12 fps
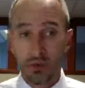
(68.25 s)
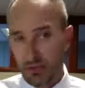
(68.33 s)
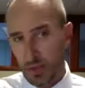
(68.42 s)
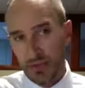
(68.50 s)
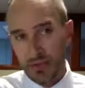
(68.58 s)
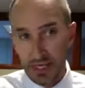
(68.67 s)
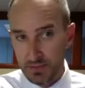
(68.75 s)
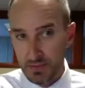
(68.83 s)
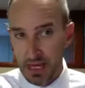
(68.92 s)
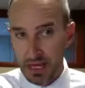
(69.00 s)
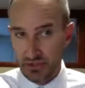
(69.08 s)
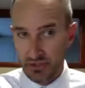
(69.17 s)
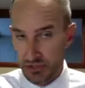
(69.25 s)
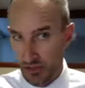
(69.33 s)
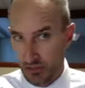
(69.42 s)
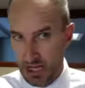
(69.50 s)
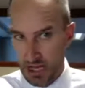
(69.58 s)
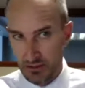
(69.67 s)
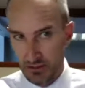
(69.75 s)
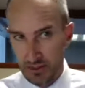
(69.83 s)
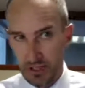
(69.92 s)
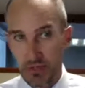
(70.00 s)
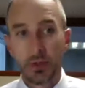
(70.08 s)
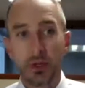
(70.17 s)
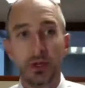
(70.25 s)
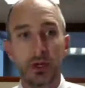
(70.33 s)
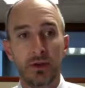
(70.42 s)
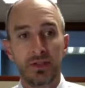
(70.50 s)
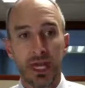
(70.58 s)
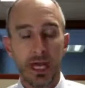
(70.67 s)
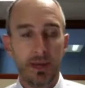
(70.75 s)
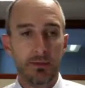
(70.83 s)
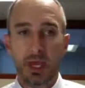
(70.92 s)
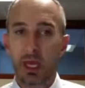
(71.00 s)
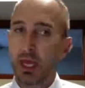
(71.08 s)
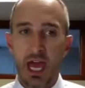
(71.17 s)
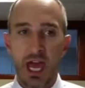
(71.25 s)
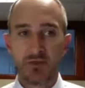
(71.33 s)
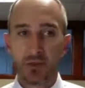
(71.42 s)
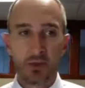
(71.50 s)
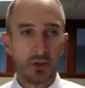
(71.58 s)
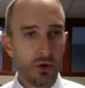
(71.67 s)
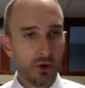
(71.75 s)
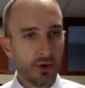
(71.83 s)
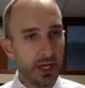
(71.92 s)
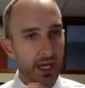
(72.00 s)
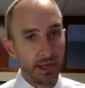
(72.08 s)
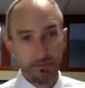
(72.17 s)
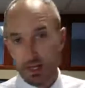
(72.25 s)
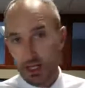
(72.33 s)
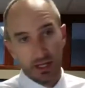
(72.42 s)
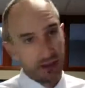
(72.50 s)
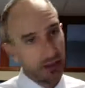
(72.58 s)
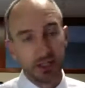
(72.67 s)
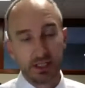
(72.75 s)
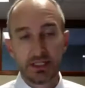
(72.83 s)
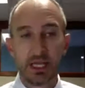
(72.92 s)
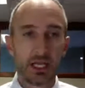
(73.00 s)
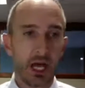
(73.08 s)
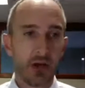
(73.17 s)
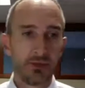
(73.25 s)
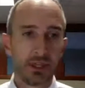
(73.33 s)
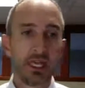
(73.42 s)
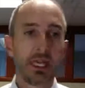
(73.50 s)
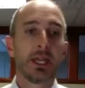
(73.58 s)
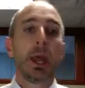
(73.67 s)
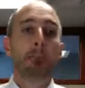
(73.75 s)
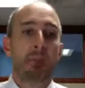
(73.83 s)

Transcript: while things may have slowed down during this period of time after Memorial Day, they're going to take off again.